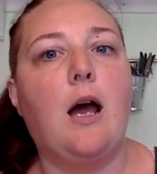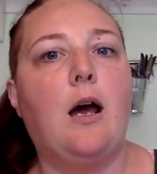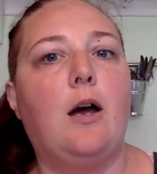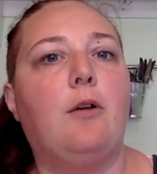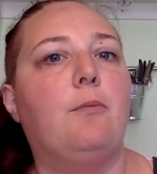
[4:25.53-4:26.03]

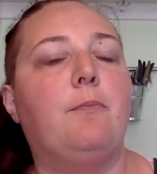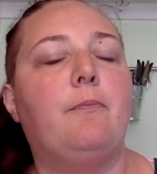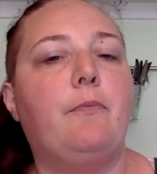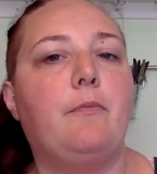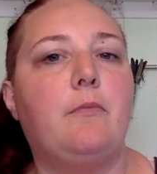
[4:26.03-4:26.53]

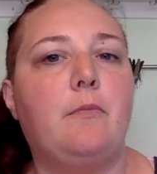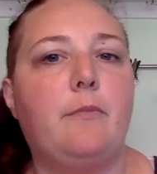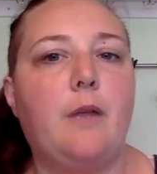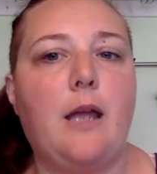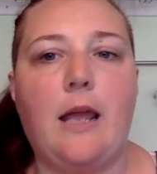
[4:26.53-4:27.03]
And
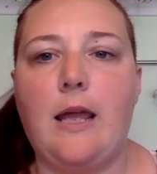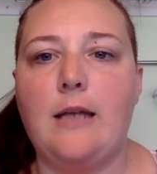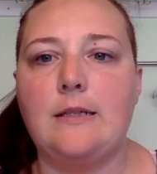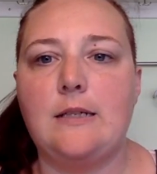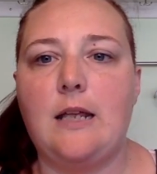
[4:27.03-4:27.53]

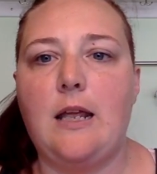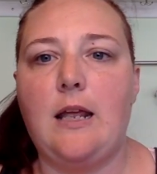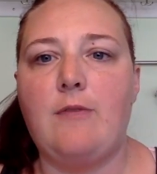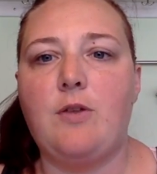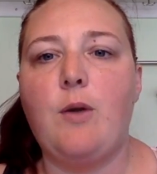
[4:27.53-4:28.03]

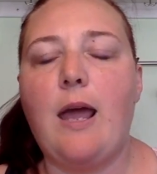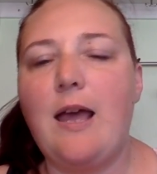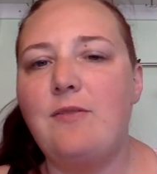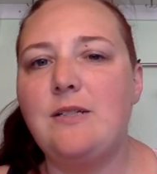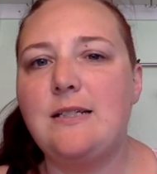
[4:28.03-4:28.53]
if you
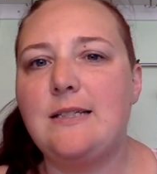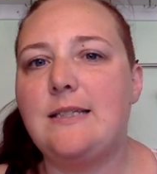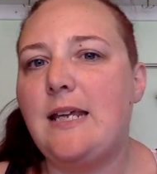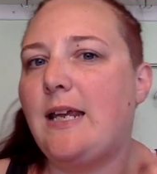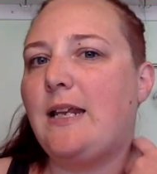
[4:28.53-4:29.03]
haven't
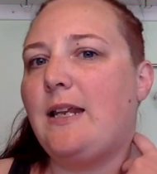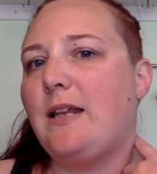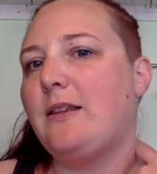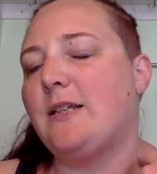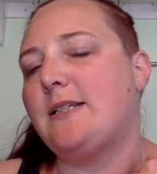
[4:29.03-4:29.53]

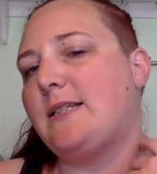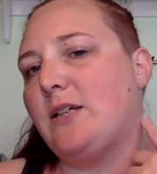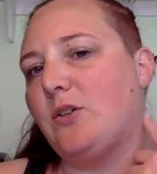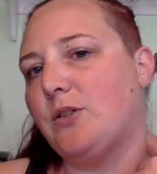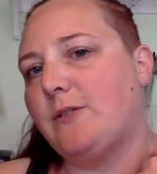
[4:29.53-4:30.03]
seen the
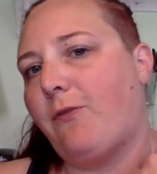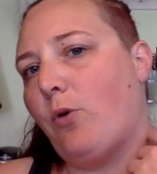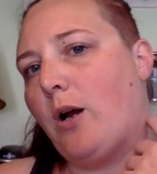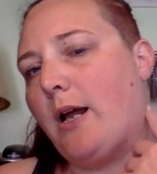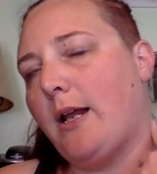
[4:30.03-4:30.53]
stills
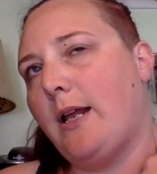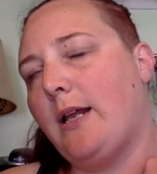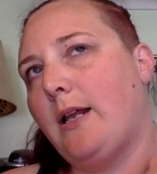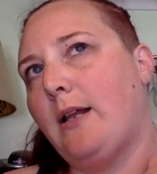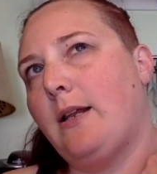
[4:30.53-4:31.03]
for it,
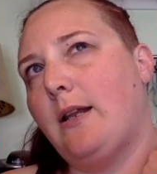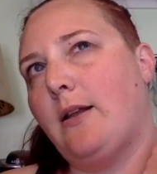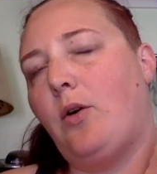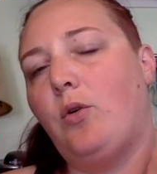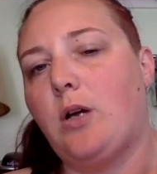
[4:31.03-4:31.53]
in
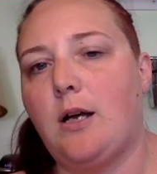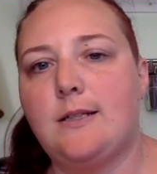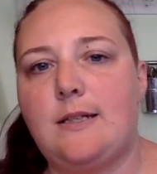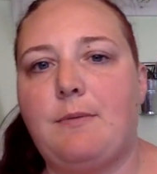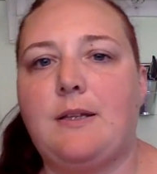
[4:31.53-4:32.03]
the whole
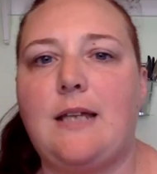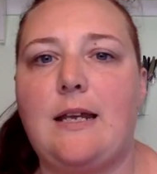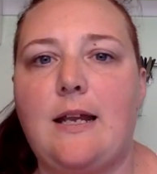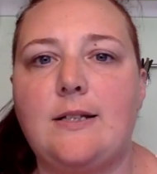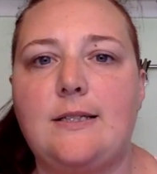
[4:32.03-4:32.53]
concept, like they
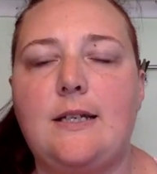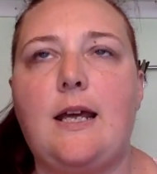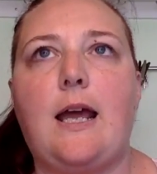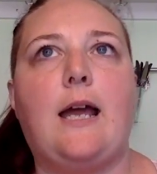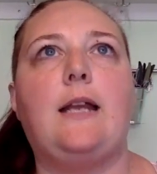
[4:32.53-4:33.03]
announced
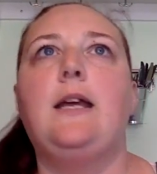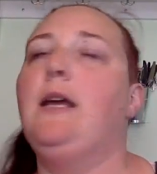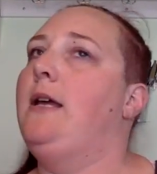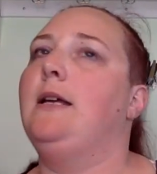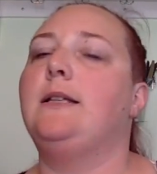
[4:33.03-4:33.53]
it at
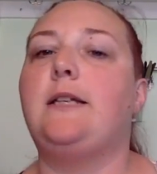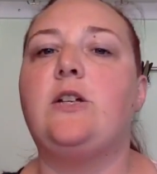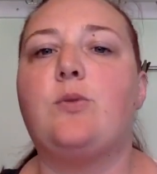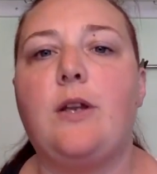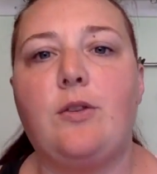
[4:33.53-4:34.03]

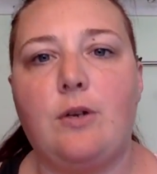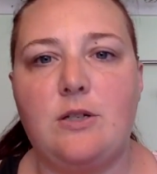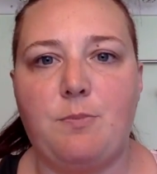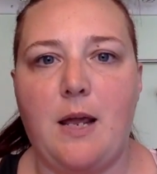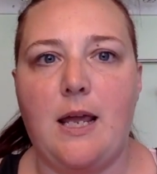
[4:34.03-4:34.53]

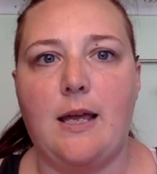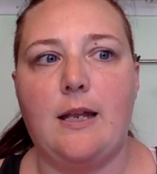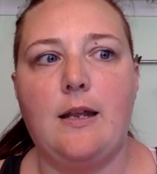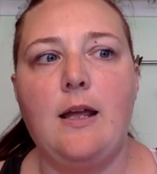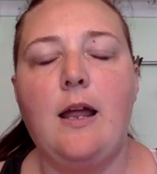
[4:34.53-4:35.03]
D23
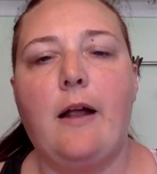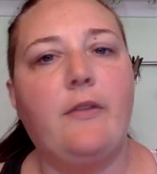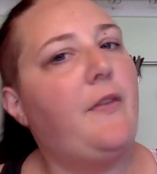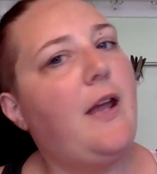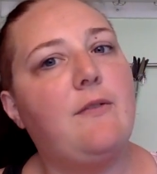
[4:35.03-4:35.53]
Japan,
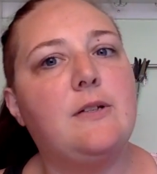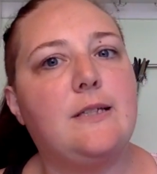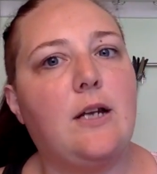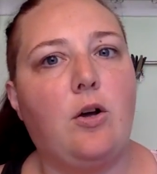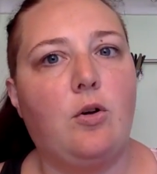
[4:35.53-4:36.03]
and then they haven't
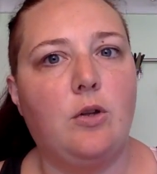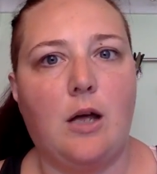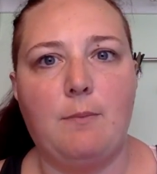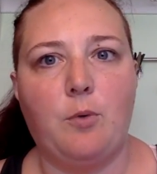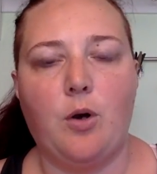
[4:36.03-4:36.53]
said a whole
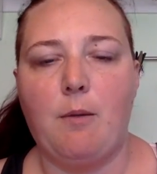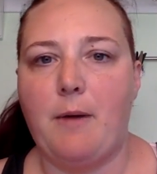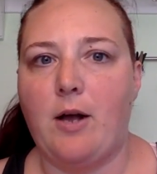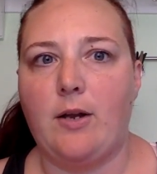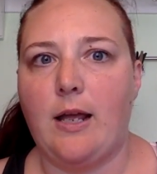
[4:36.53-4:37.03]
lot more
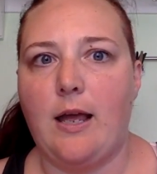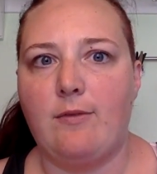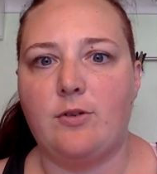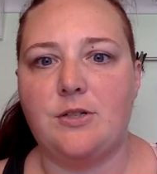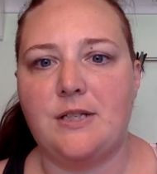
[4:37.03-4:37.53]
about it
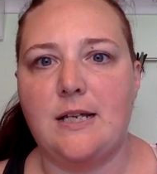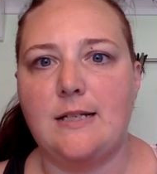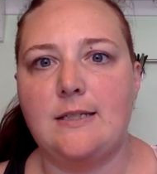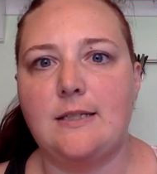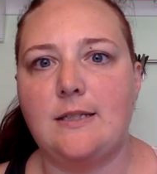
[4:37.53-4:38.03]
ever
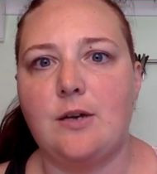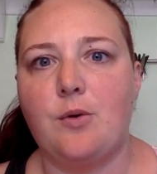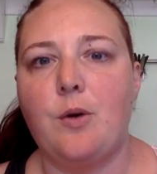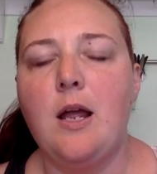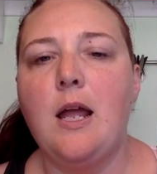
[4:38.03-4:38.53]
since.
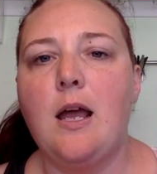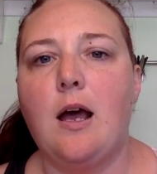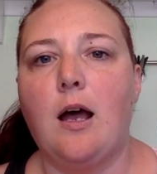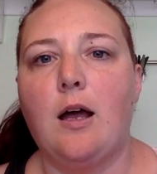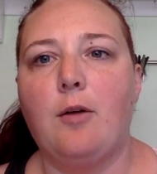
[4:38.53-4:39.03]
So
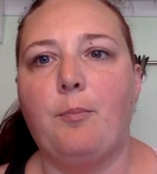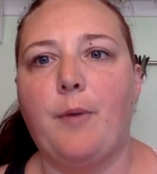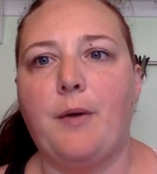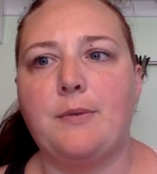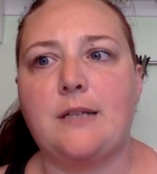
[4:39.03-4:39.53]

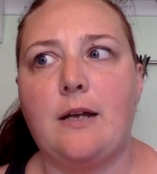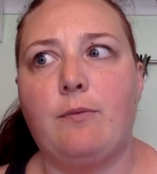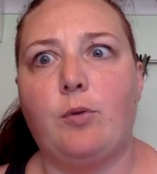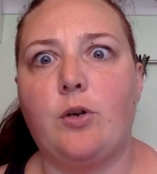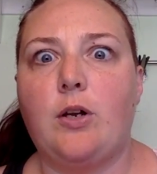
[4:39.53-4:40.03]
I was kind
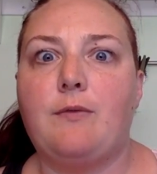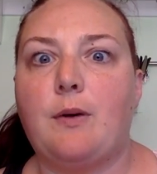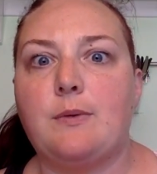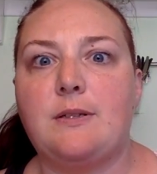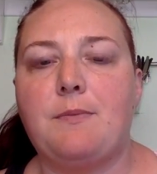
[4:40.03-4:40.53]
of wondering if
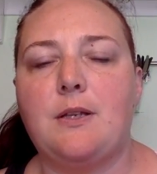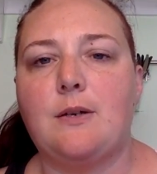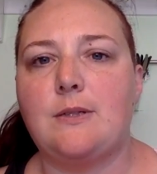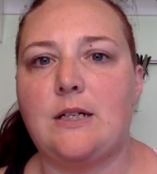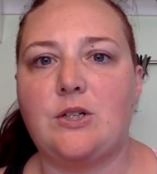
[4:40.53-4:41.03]
that was something
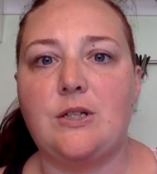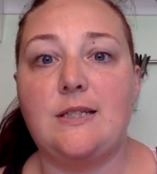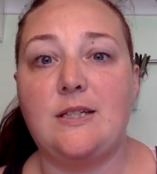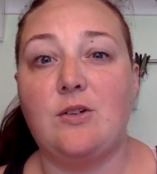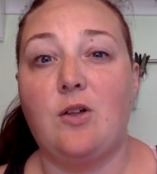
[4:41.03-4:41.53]
that was actually
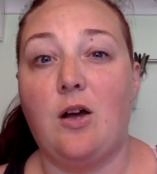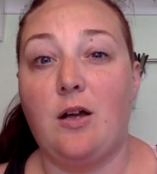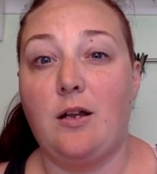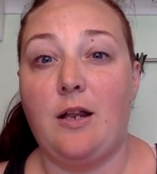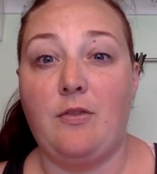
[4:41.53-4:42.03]
still
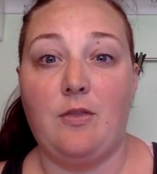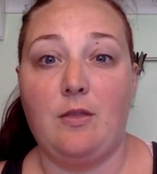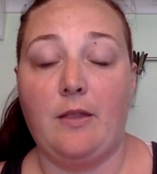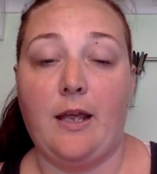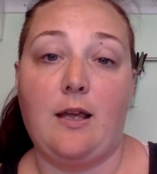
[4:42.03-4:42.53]

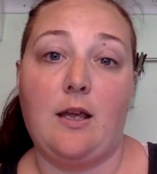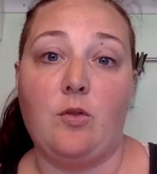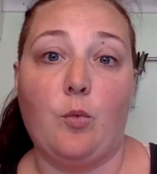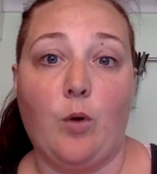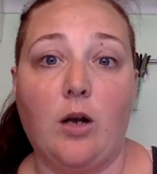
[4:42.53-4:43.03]
in
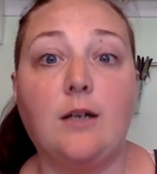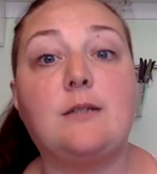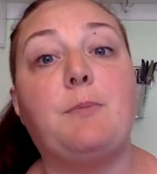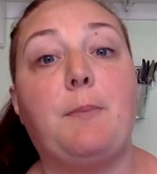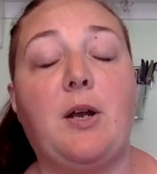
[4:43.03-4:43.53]
the
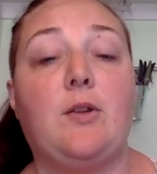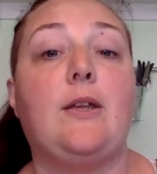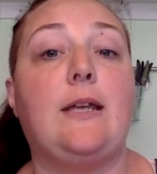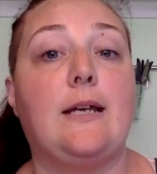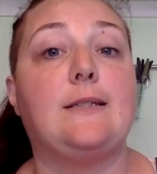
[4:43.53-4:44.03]
works, but
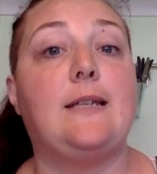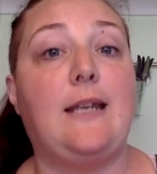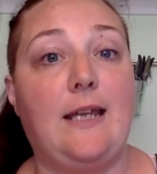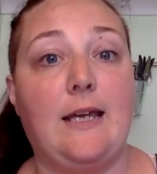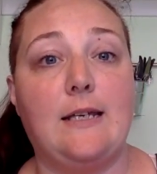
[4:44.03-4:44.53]
apparently yes, it
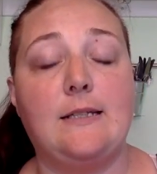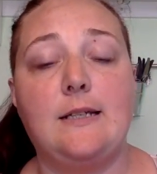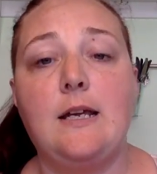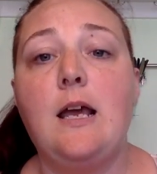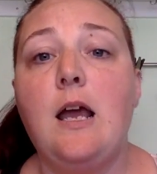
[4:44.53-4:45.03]
is.